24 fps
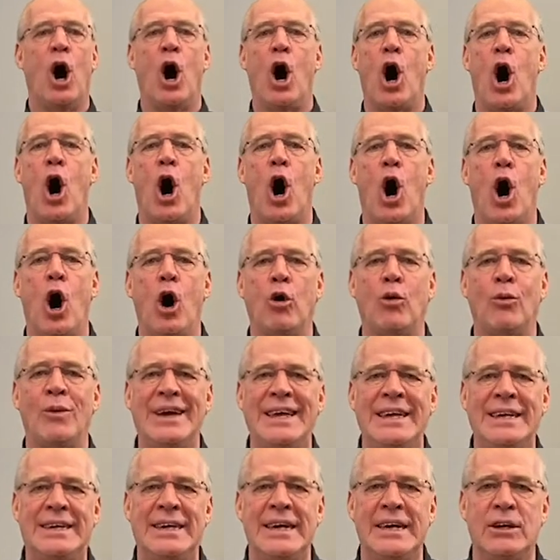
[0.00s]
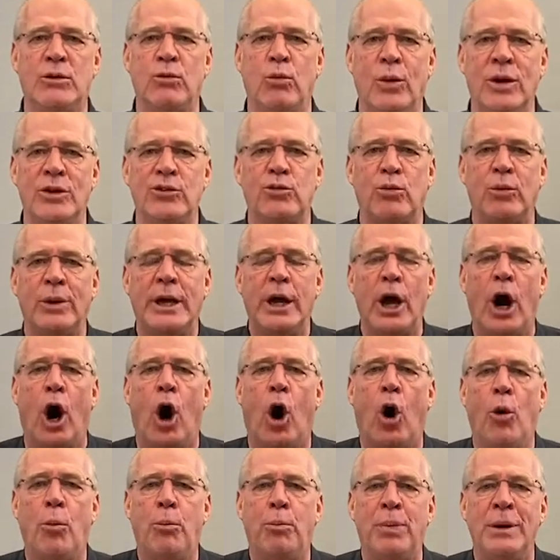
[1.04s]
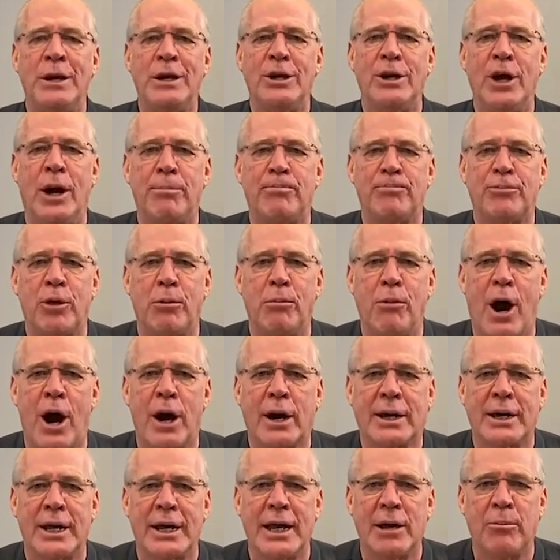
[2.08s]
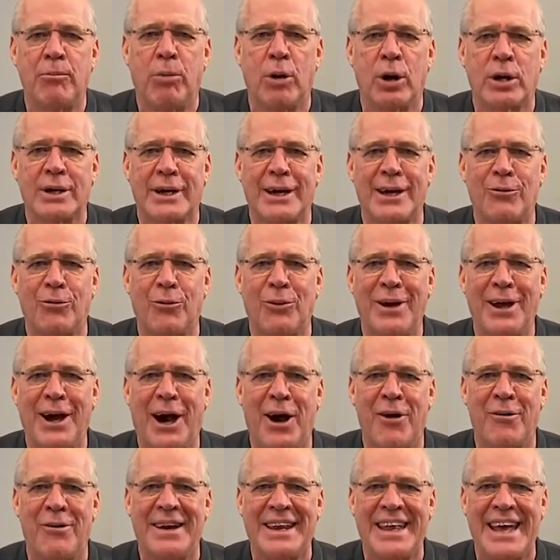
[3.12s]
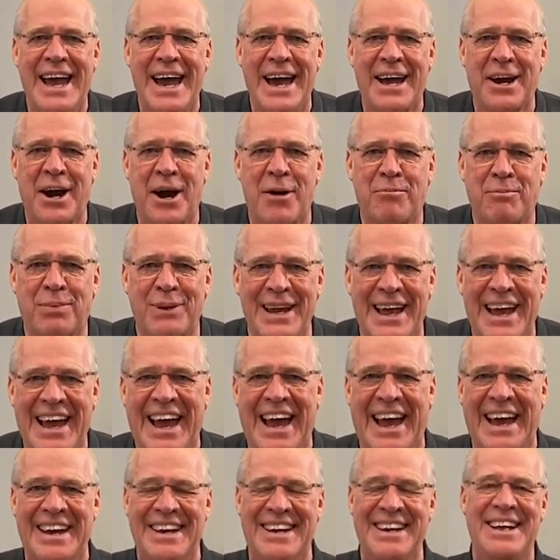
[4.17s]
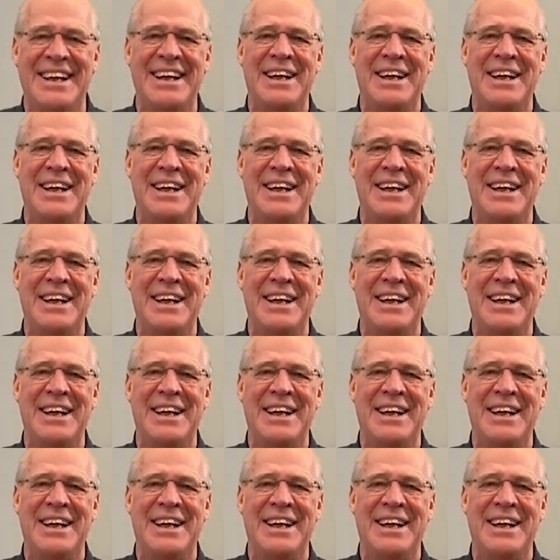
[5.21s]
All we did was we opened up the marketing book and we already had our plan.